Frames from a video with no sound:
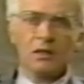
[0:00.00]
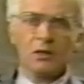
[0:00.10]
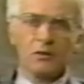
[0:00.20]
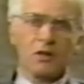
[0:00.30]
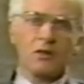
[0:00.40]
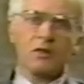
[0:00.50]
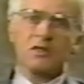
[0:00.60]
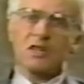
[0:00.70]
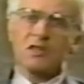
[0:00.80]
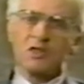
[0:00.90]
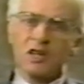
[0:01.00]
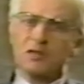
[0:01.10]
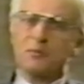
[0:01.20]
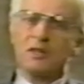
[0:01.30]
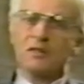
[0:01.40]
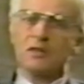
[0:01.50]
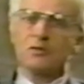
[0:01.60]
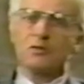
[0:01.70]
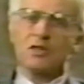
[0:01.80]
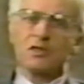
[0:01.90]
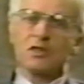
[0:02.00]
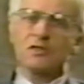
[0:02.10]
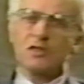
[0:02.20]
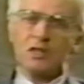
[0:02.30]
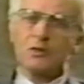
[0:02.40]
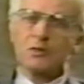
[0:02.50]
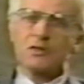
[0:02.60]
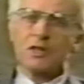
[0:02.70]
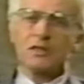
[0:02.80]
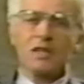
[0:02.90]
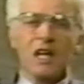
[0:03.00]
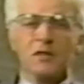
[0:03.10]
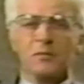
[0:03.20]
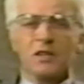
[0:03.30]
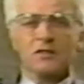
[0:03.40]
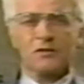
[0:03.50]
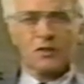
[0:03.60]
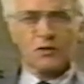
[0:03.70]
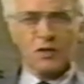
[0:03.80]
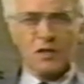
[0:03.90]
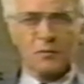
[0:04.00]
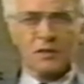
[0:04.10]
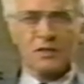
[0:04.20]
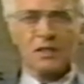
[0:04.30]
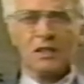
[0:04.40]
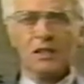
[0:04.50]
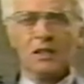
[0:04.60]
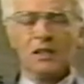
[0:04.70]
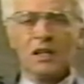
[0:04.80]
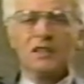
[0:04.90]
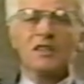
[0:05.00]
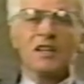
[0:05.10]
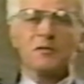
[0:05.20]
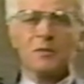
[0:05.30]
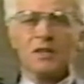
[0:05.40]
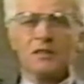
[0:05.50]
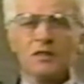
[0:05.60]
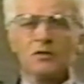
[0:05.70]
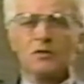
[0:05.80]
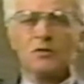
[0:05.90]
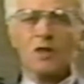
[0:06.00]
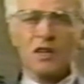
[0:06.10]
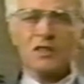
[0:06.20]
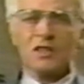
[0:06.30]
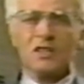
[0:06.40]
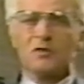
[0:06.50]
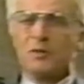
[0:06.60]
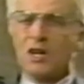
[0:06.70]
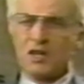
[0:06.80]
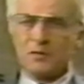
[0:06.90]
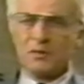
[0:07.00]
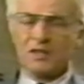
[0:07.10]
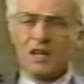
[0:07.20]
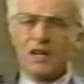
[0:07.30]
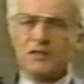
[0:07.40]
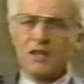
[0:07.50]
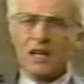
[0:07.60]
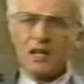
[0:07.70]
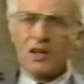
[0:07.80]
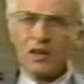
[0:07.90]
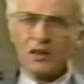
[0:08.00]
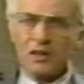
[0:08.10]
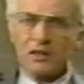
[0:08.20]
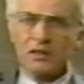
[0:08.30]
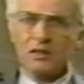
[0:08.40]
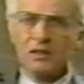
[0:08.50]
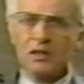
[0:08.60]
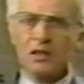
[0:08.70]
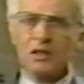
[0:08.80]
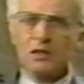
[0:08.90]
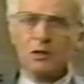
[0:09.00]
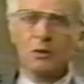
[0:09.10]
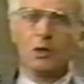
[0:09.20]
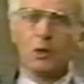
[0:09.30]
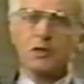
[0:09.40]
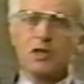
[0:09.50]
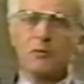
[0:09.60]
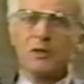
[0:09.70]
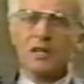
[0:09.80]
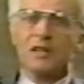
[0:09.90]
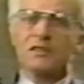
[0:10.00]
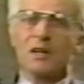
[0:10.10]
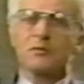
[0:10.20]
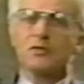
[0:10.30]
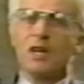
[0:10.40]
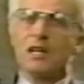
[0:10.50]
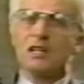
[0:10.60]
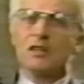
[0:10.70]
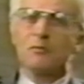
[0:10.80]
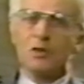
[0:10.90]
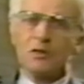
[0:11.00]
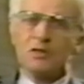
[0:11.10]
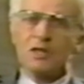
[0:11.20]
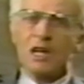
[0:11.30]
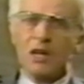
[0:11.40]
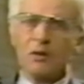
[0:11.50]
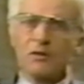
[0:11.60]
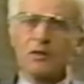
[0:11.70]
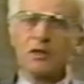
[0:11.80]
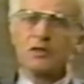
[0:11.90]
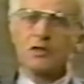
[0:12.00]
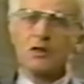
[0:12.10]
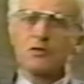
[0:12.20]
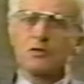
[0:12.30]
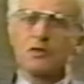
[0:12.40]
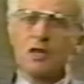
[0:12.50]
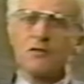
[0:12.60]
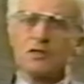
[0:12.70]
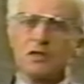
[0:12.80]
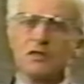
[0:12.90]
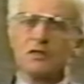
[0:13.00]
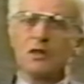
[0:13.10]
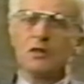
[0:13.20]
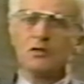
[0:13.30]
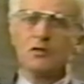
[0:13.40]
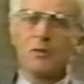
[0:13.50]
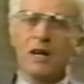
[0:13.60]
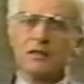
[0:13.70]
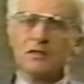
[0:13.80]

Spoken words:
Although this does not mean that you discontinue certain aspects of your treatment, it does mean that you do not need to be hospitalized any longer. You will also be linked up to any community health or social services you might